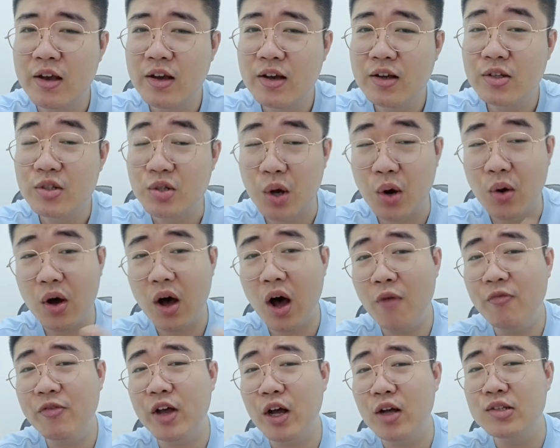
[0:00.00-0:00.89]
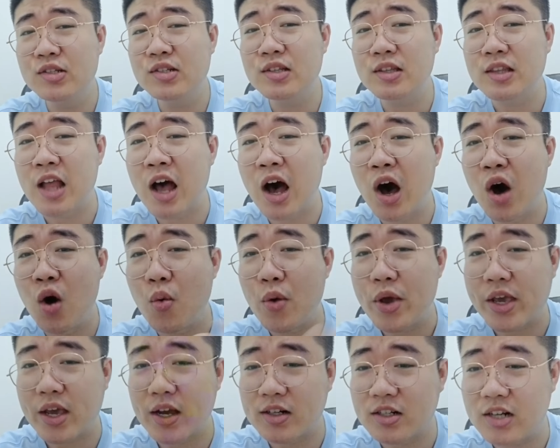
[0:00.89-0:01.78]
So of course, now
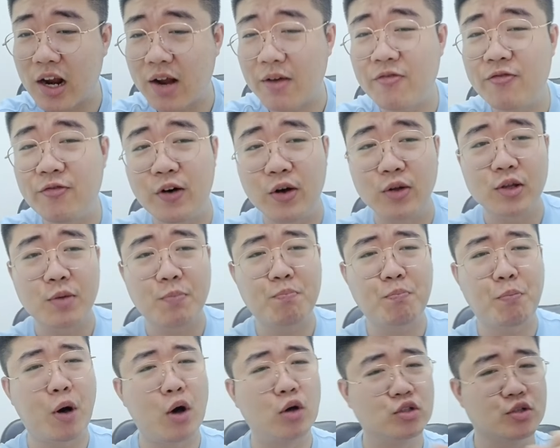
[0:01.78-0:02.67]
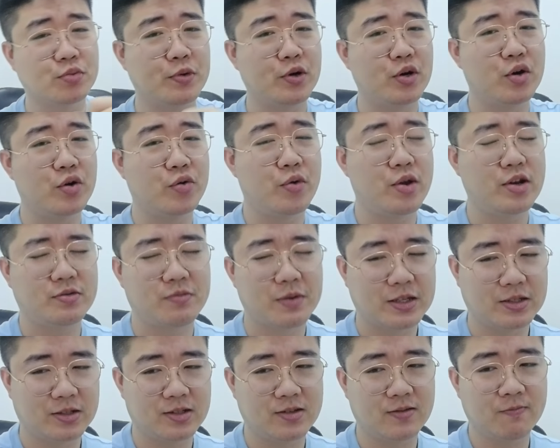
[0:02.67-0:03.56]
we can check for the possible
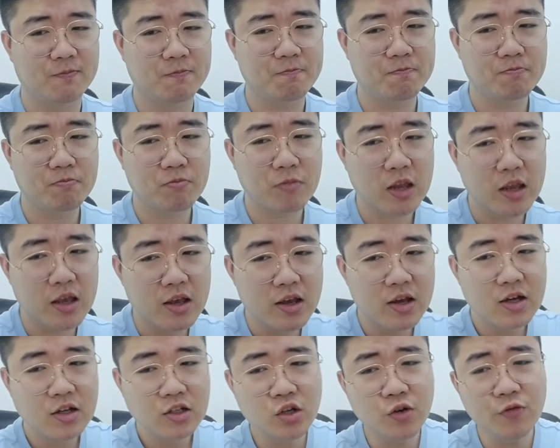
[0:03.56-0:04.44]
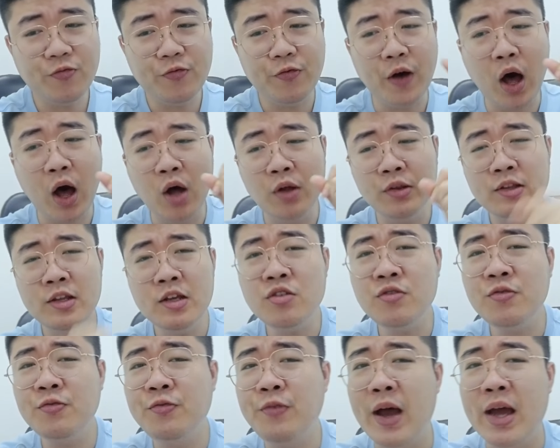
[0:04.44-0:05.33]
arrangements. So for
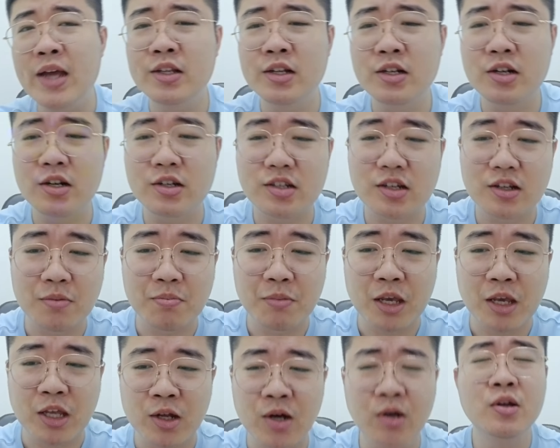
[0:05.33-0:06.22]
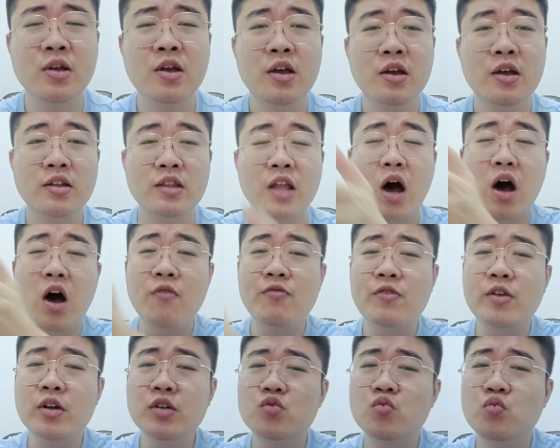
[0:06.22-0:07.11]
these 5 digits in the middle, now
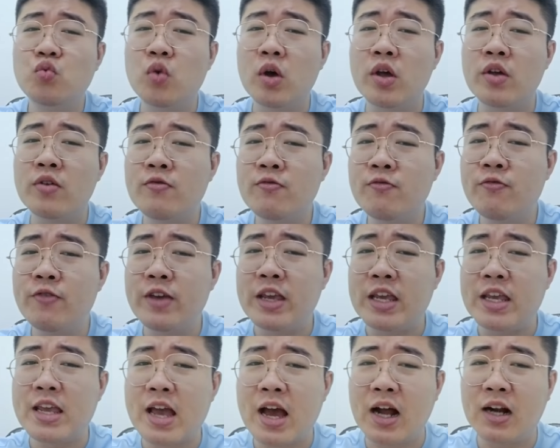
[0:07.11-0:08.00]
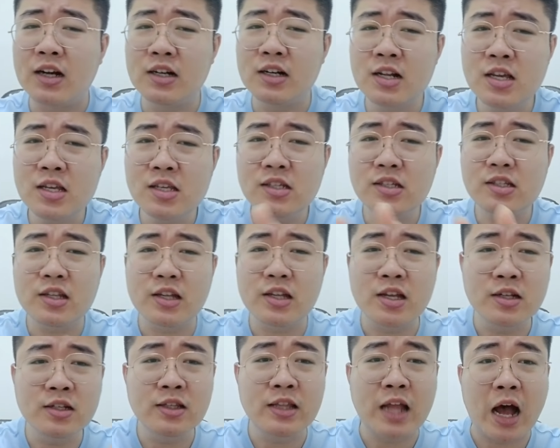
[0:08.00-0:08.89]
of course, when we are
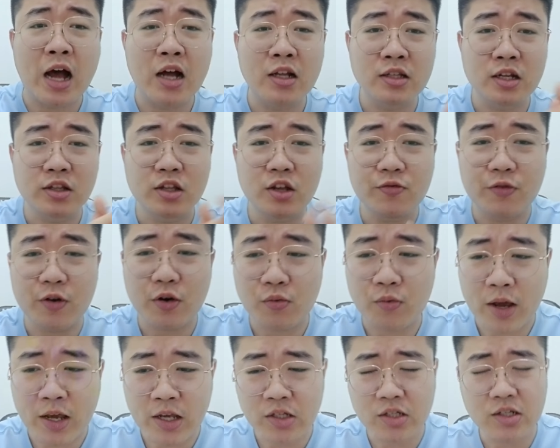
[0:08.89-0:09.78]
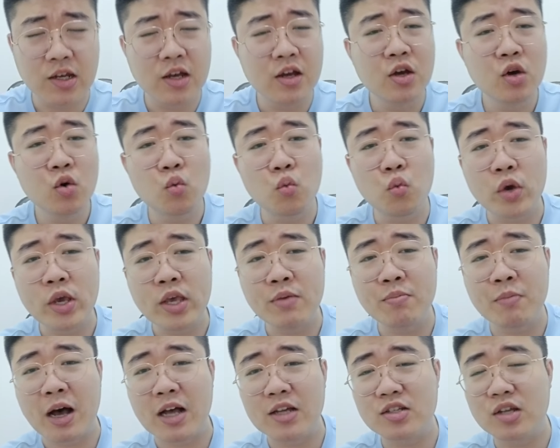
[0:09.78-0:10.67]
listing down the different ways, we
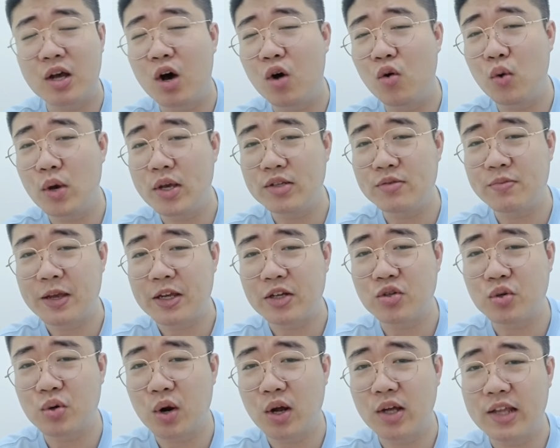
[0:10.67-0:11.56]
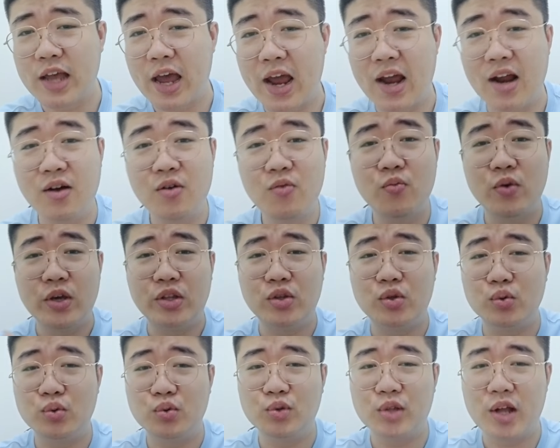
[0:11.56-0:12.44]
must always make sure that we
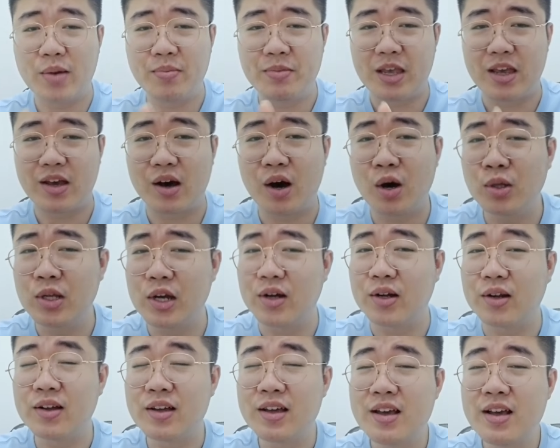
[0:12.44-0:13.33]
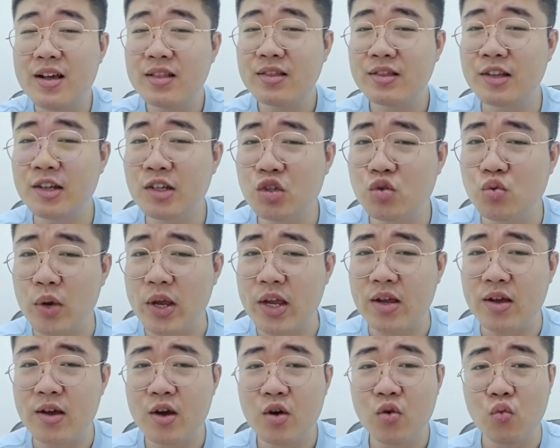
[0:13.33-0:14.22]
do them in order. This
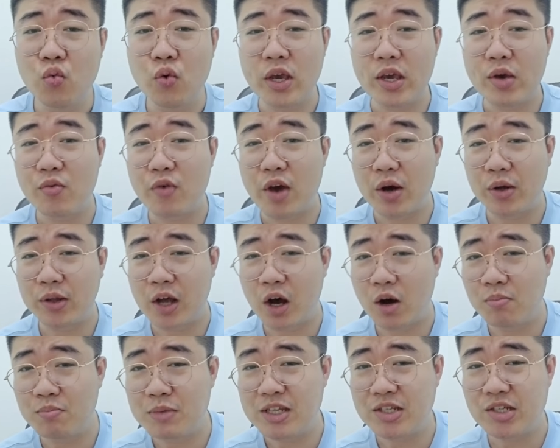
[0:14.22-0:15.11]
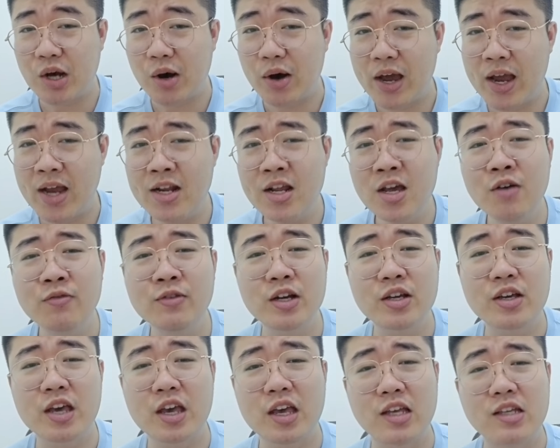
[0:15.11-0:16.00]
way, we will not miss out any of
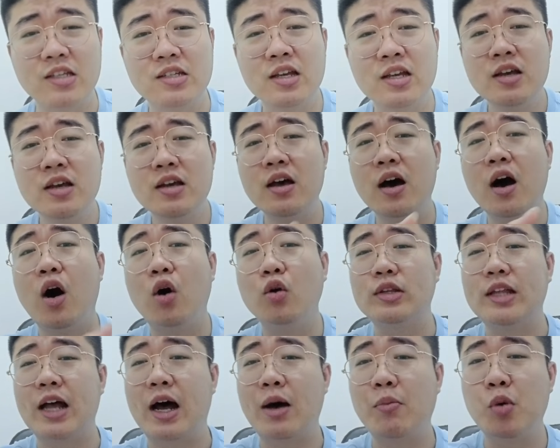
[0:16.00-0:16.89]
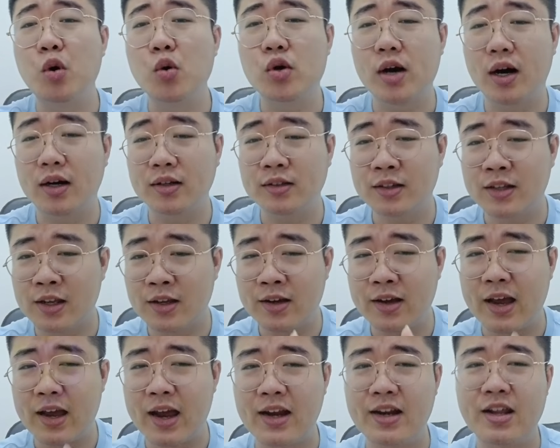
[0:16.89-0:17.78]
the case or double
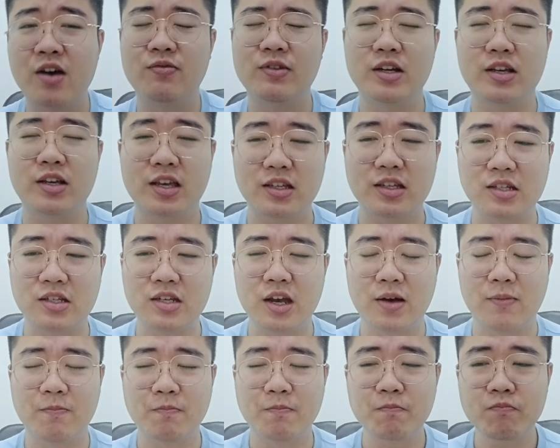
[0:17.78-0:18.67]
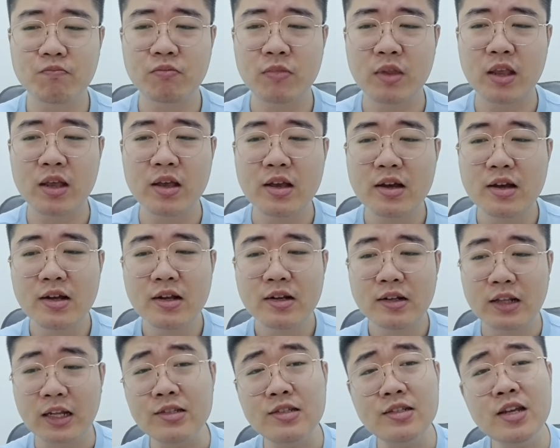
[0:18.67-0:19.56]
counting any of the case here.
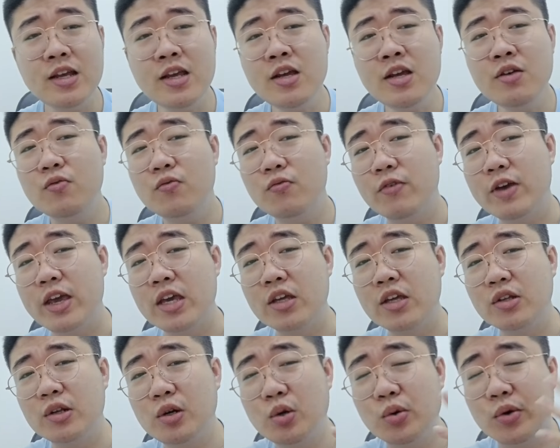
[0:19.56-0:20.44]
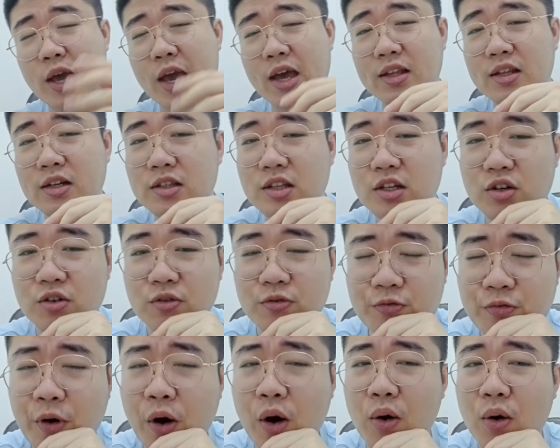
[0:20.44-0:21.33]
Let's say we look at the
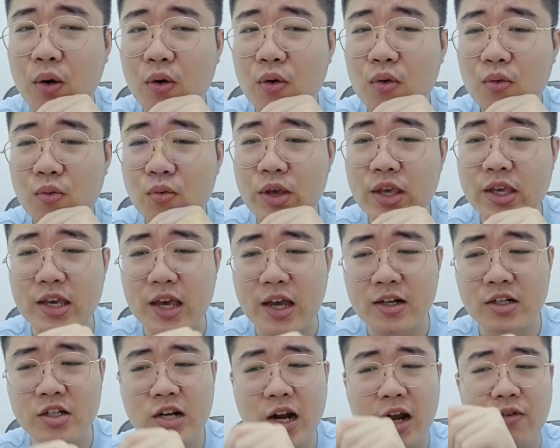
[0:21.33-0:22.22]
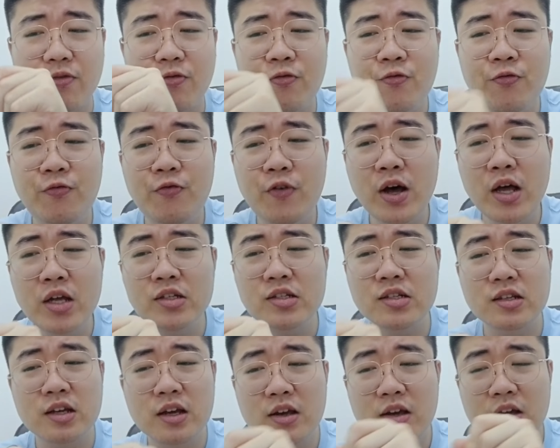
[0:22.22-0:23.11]
digit 4. We can check
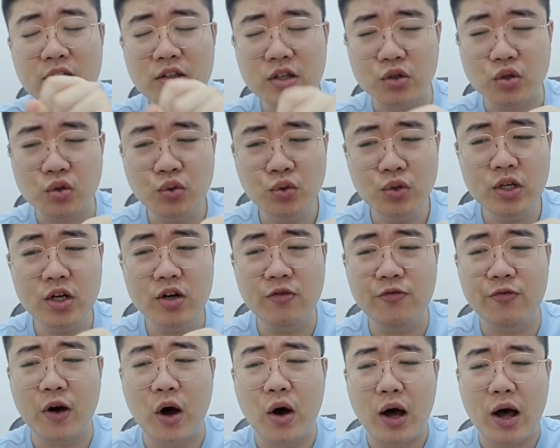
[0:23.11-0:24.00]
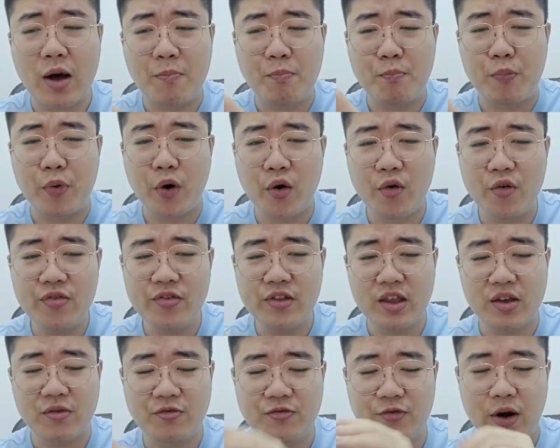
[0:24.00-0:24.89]
first, the 2-digit 4 are
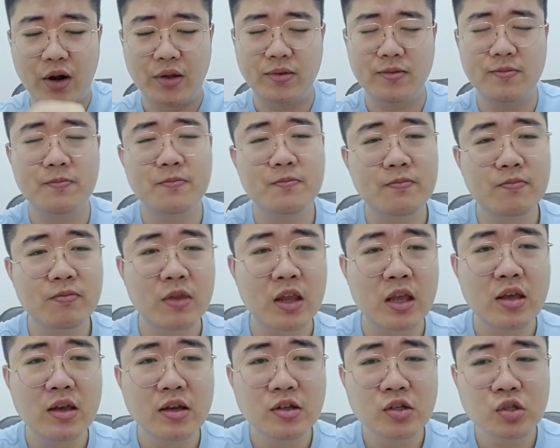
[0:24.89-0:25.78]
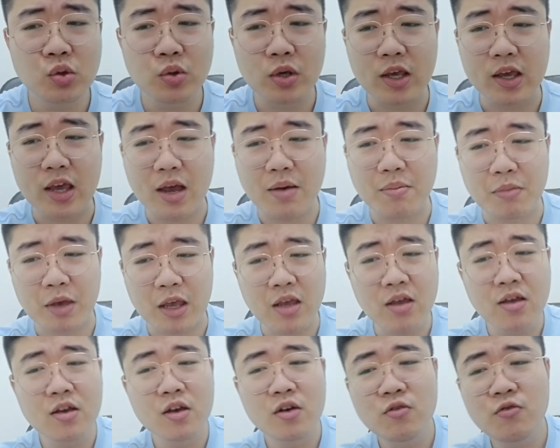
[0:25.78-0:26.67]
both in front. So it can
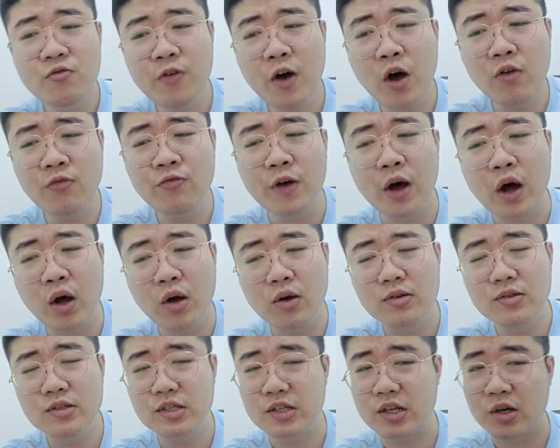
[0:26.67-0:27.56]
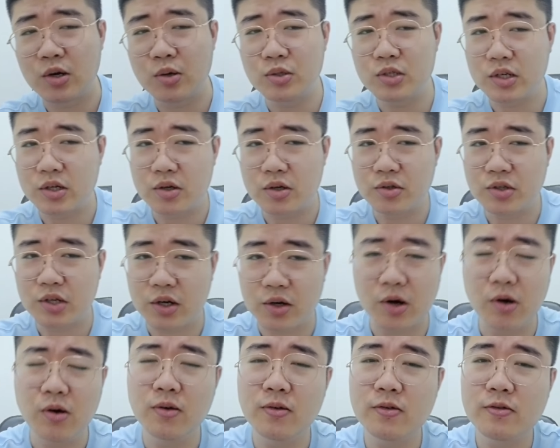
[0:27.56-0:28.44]
be 44000.